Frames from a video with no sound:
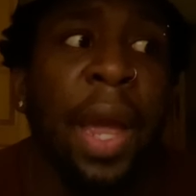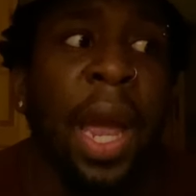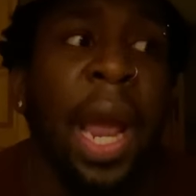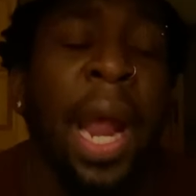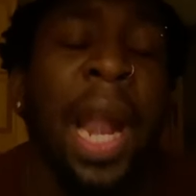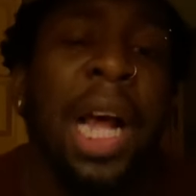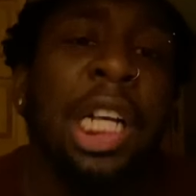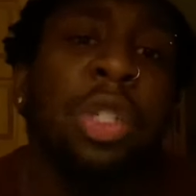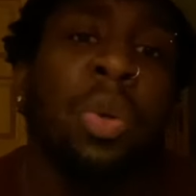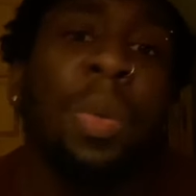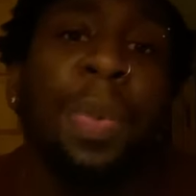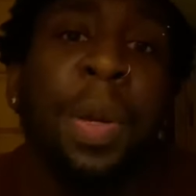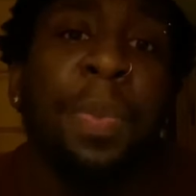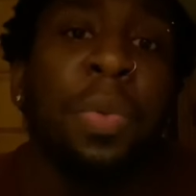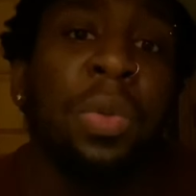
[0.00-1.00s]
that's what
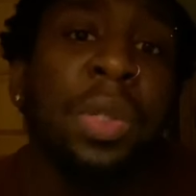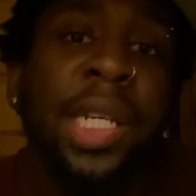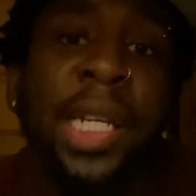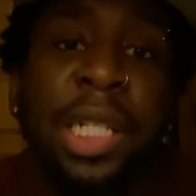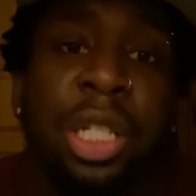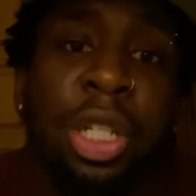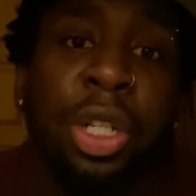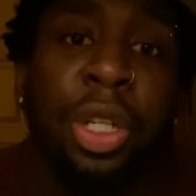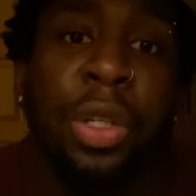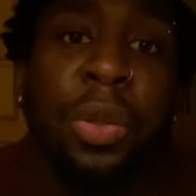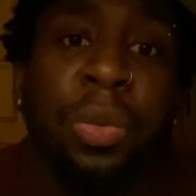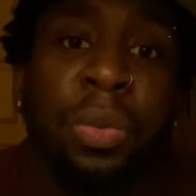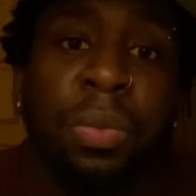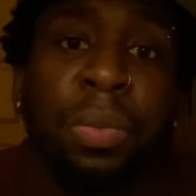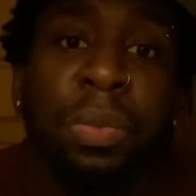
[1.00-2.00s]
people tend to
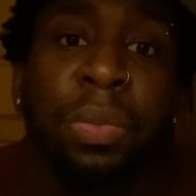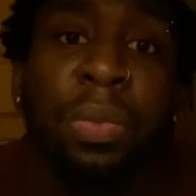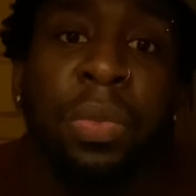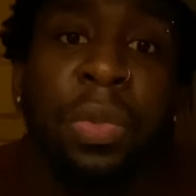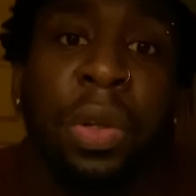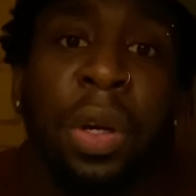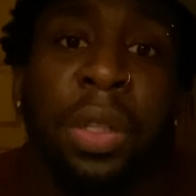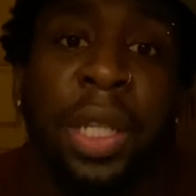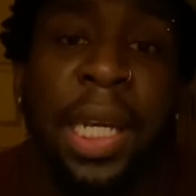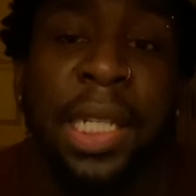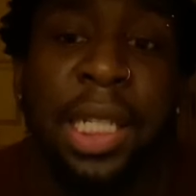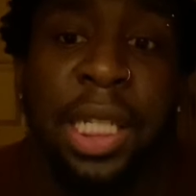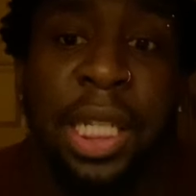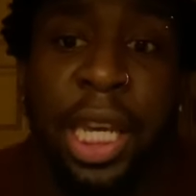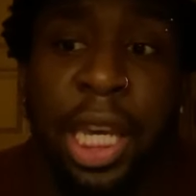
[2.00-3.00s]
do. They
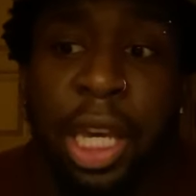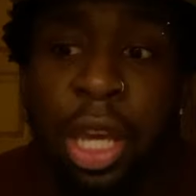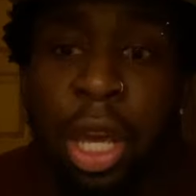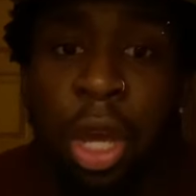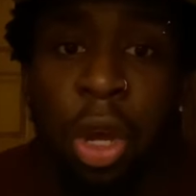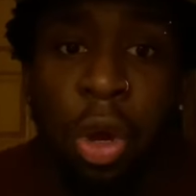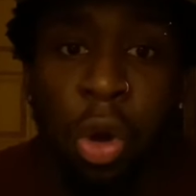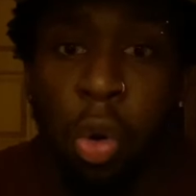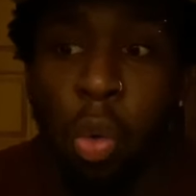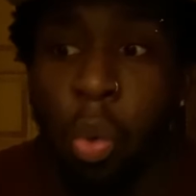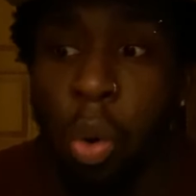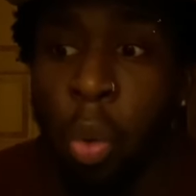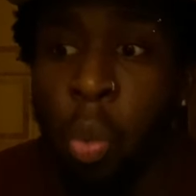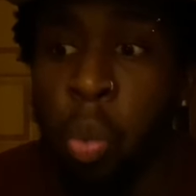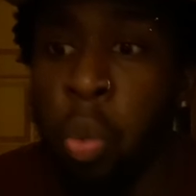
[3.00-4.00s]
see
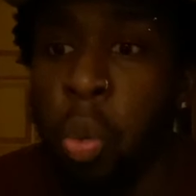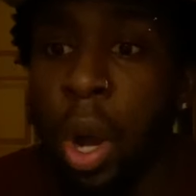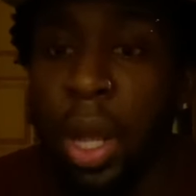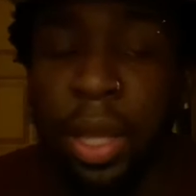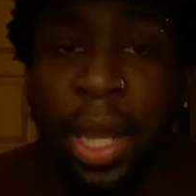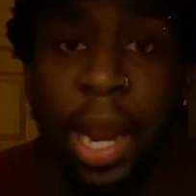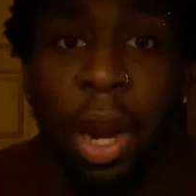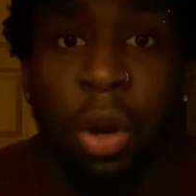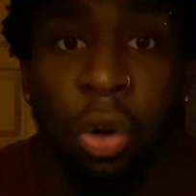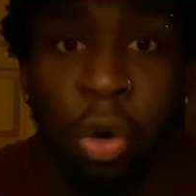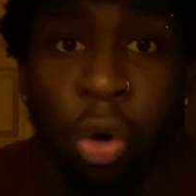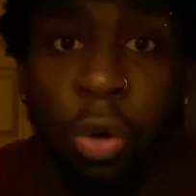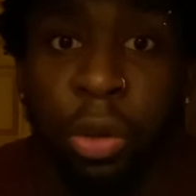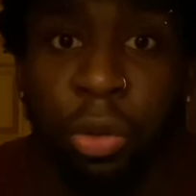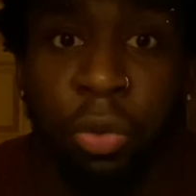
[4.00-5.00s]
what they are
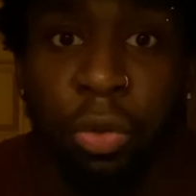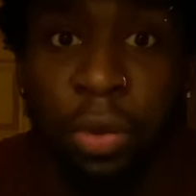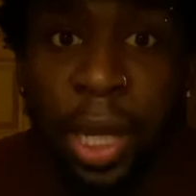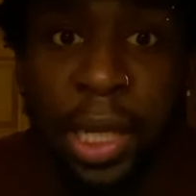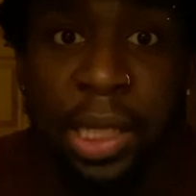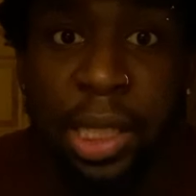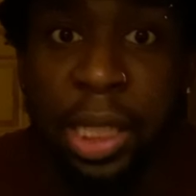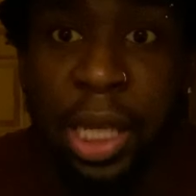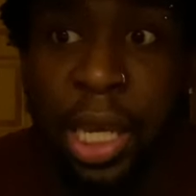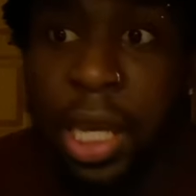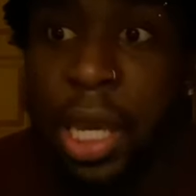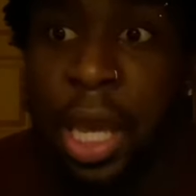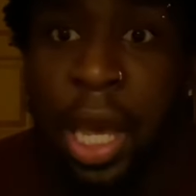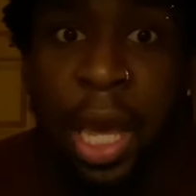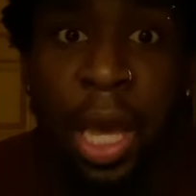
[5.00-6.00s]
going through. They
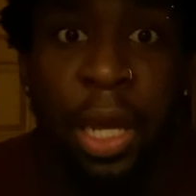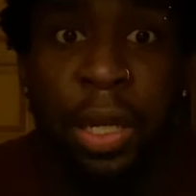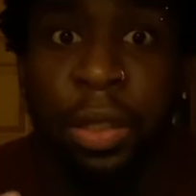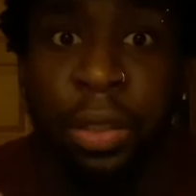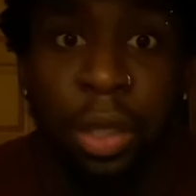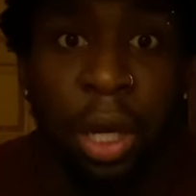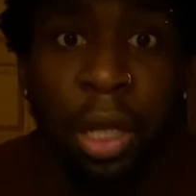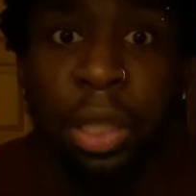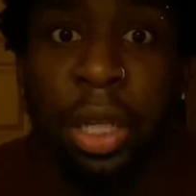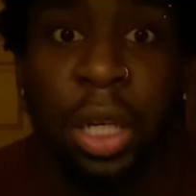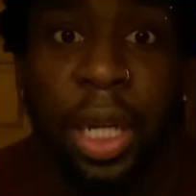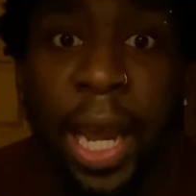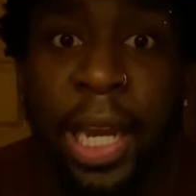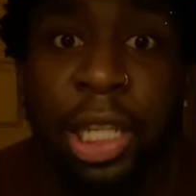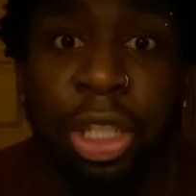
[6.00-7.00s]
see the
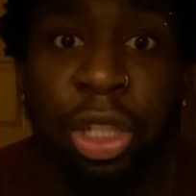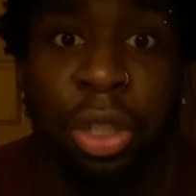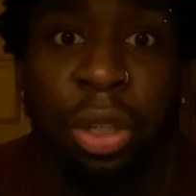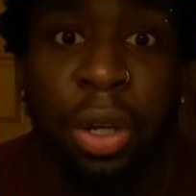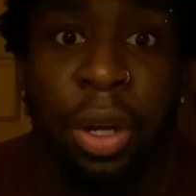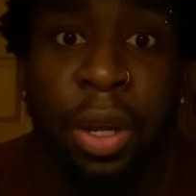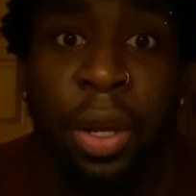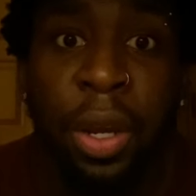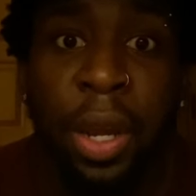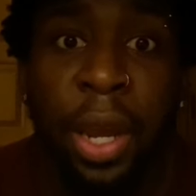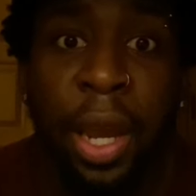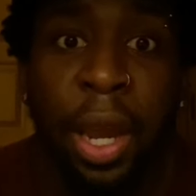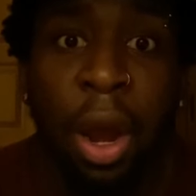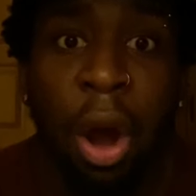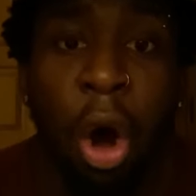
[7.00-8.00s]
danger.
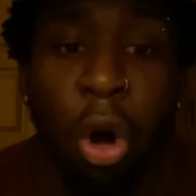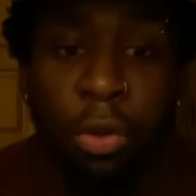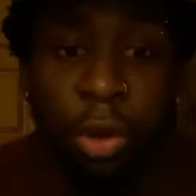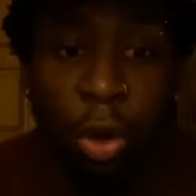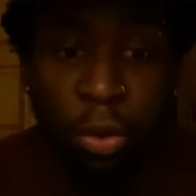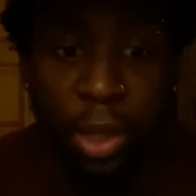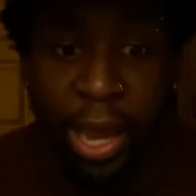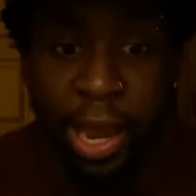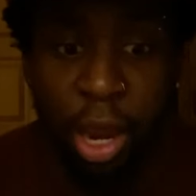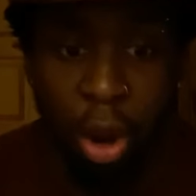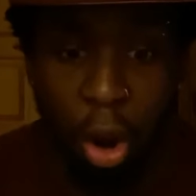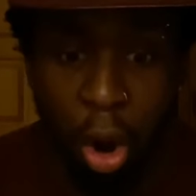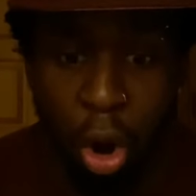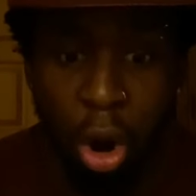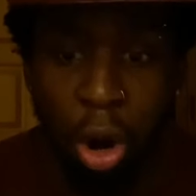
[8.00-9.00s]
Although they
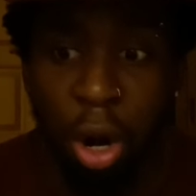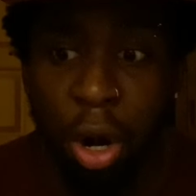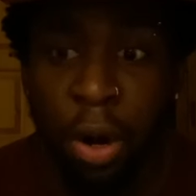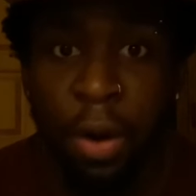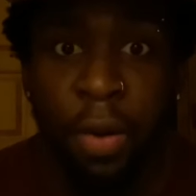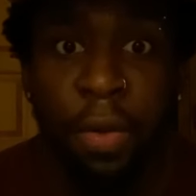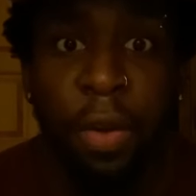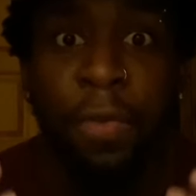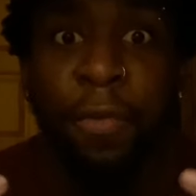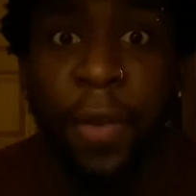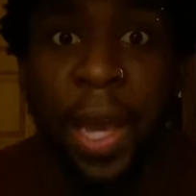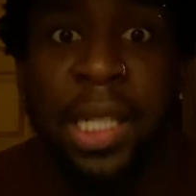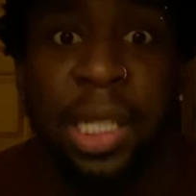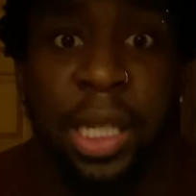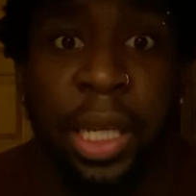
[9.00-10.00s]
are
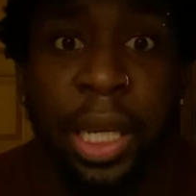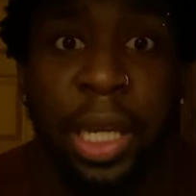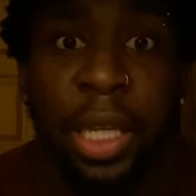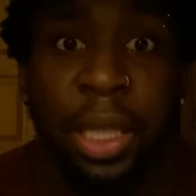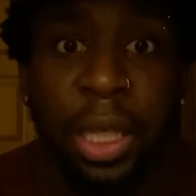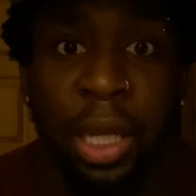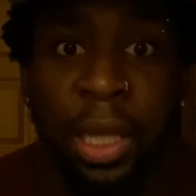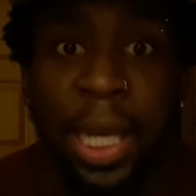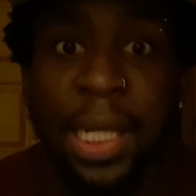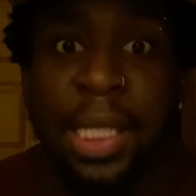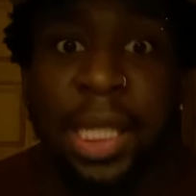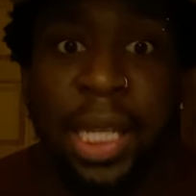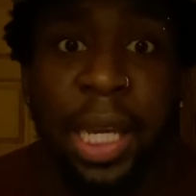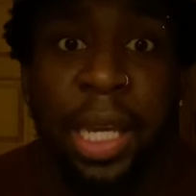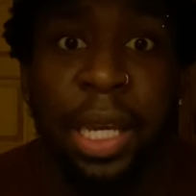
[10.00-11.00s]
facing it, they
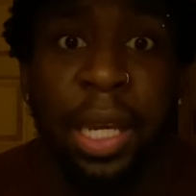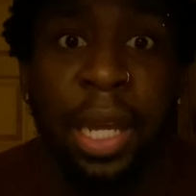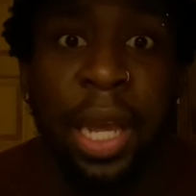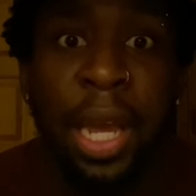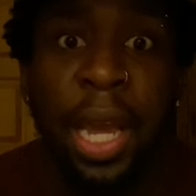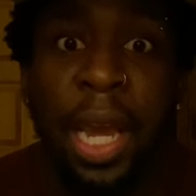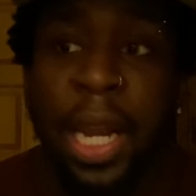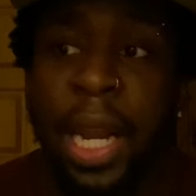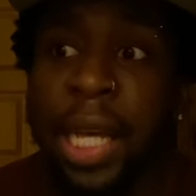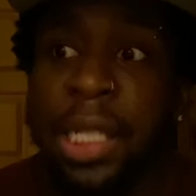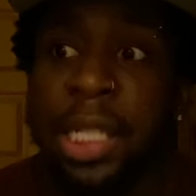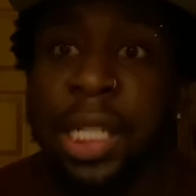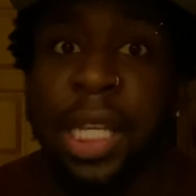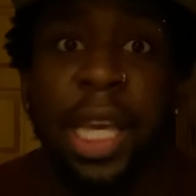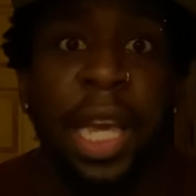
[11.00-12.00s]
see it. And they
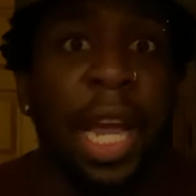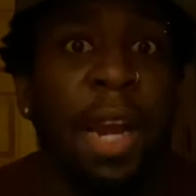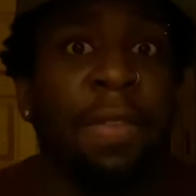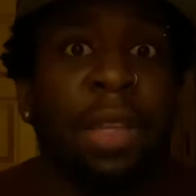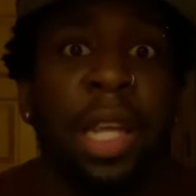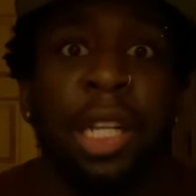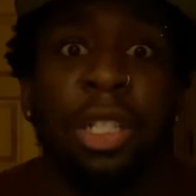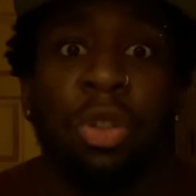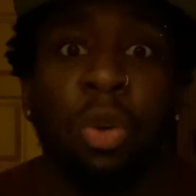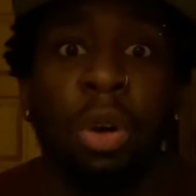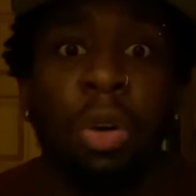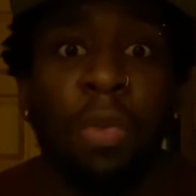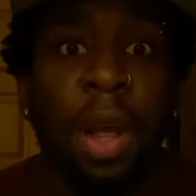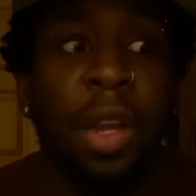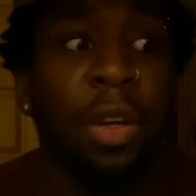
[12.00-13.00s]
see everything that's
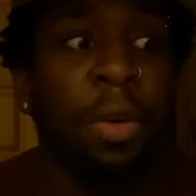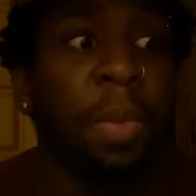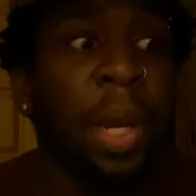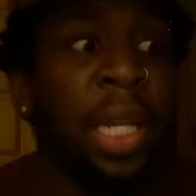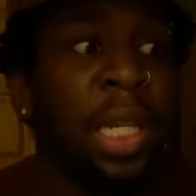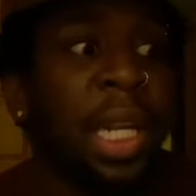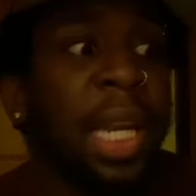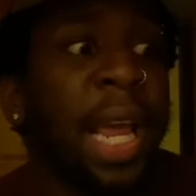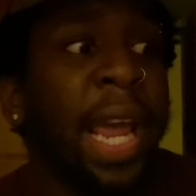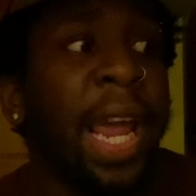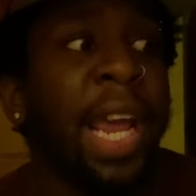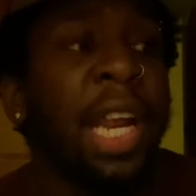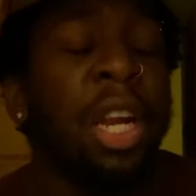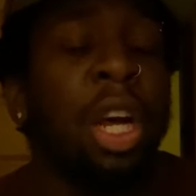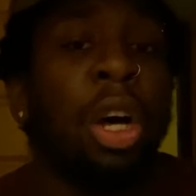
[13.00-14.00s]
going around them. And then they
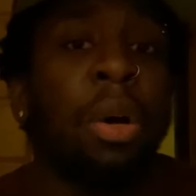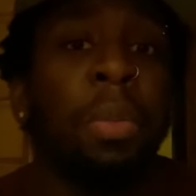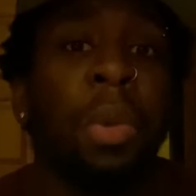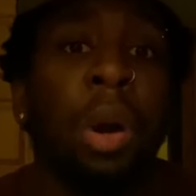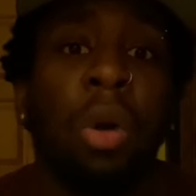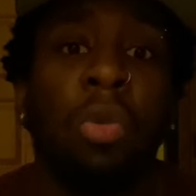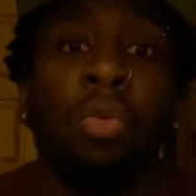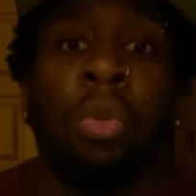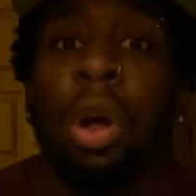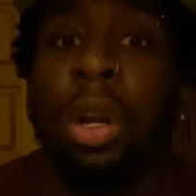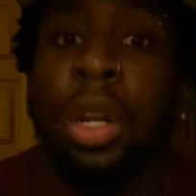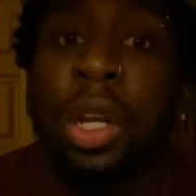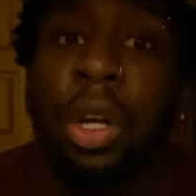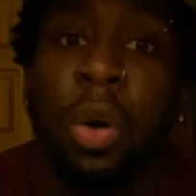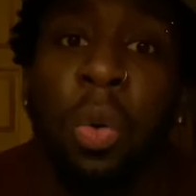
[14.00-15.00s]
end up
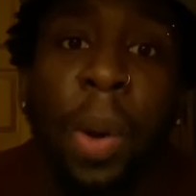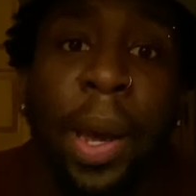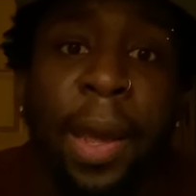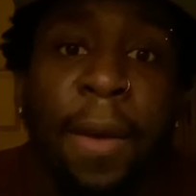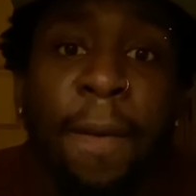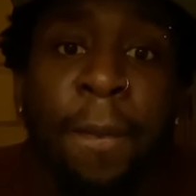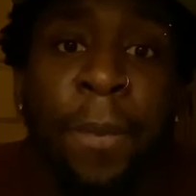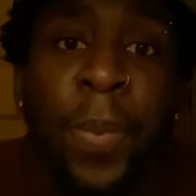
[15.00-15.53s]
running away